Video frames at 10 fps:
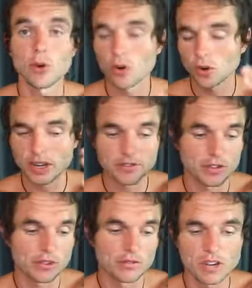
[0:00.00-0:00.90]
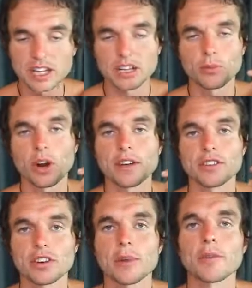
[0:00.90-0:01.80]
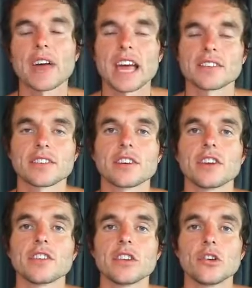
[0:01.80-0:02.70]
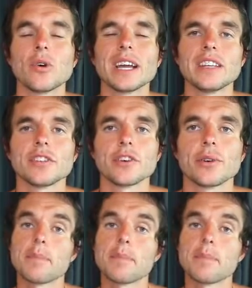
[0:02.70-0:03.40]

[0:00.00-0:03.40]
or if you're doing running or whatever type of exercise that you're into.